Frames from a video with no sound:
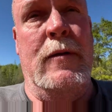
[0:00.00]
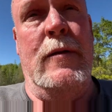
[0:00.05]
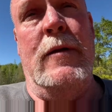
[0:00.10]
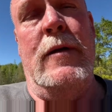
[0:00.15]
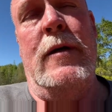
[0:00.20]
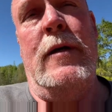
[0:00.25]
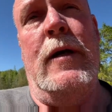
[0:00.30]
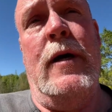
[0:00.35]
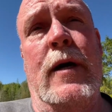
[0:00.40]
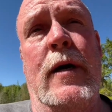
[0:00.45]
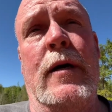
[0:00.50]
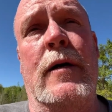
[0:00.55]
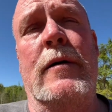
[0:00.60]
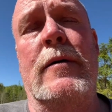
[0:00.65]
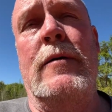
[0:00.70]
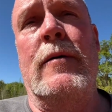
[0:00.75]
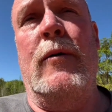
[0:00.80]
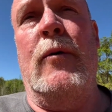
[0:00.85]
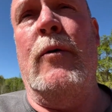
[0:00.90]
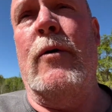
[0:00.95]
the uh,
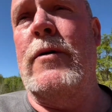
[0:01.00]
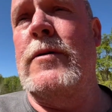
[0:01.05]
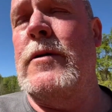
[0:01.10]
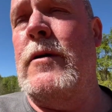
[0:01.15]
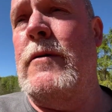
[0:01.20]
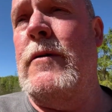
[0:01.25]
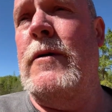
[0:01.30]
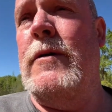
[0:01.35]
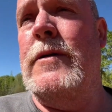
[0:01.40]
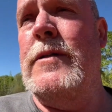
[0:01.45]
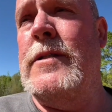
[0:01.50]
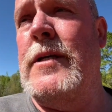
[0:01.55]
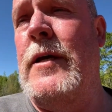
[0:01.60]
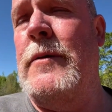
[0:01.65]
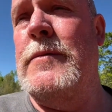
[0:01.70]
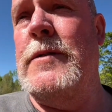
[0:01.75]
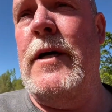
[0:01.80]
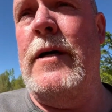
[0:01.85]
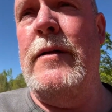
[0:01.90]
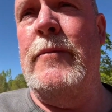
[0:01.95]
oars aren't on the
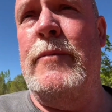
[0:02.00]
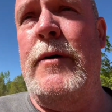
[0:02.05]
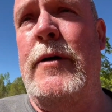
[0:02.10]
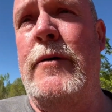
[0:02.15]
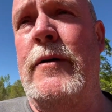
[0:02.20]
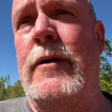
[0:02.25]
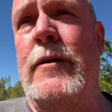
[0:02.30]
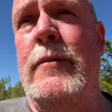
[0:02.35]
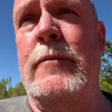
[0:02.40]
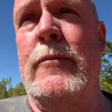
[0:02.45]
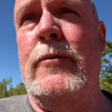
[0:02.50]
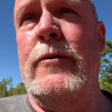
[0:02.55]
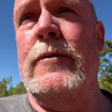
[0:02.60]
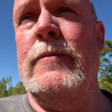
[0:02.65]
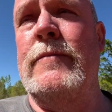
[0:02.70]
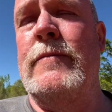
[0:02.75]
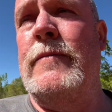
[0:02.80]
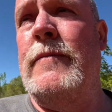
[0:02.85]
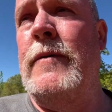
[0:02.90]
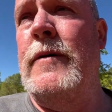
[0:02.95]
same side of the boat anymore
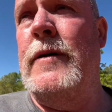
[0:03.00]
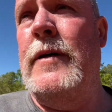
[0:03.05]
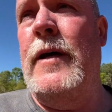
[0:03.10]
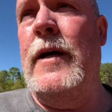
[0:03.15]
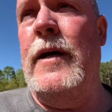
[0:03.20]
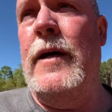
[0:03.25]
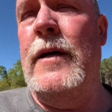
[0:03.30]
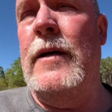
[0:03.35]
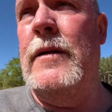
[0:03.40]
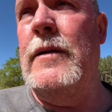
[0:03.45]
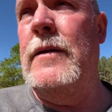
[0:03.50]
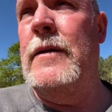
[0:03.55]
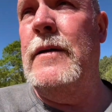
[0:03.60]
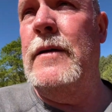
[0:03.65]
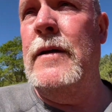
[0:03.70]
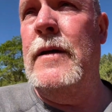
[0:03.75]
and